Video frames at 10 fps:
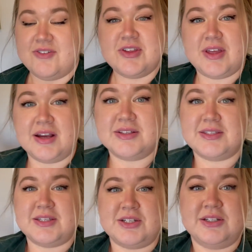Everything else is
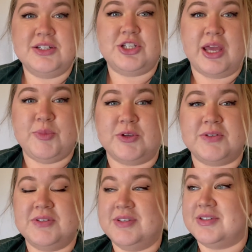in
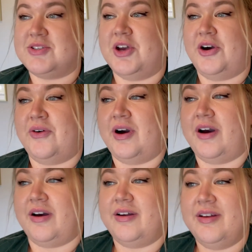shambles.
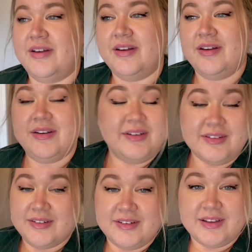So
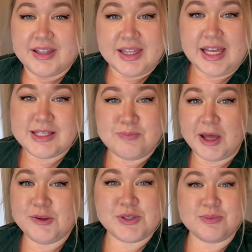let's
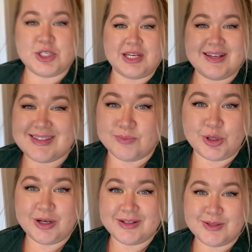melt some cheese and put
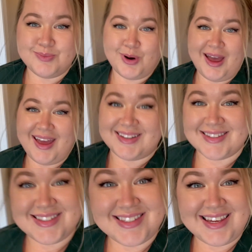it on some bread and
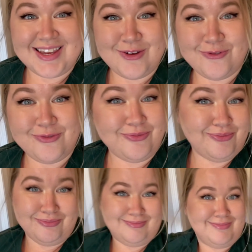see if
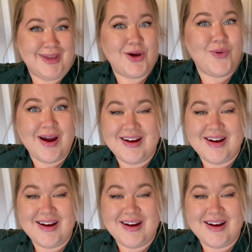it